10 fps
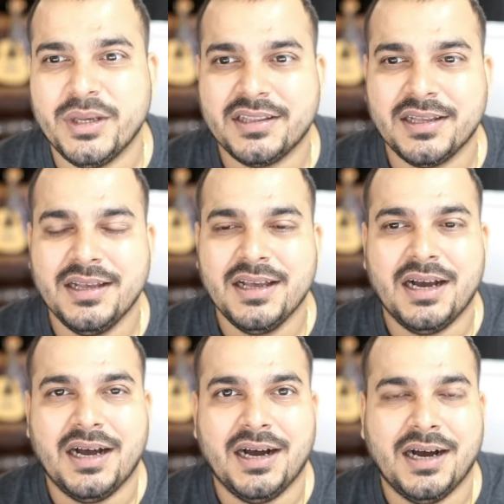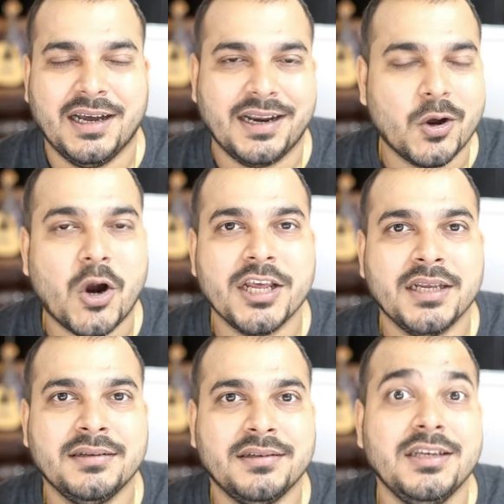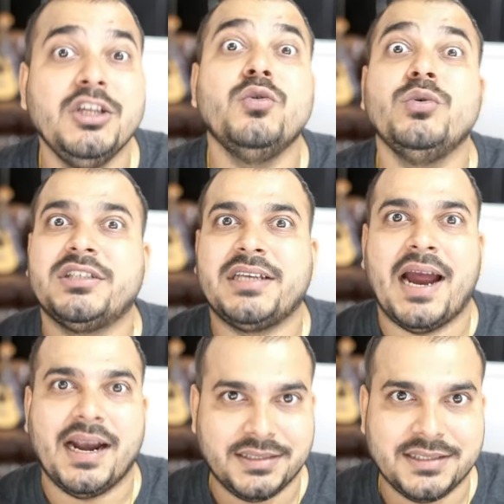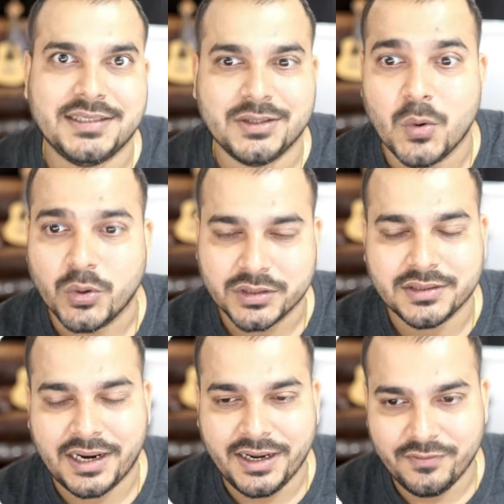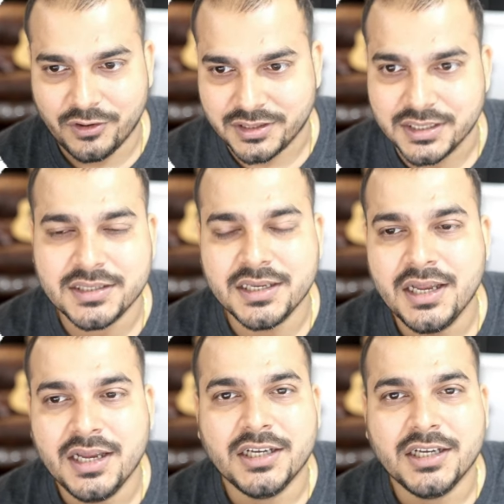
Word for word: with uh, recording the new stats course, right, for this.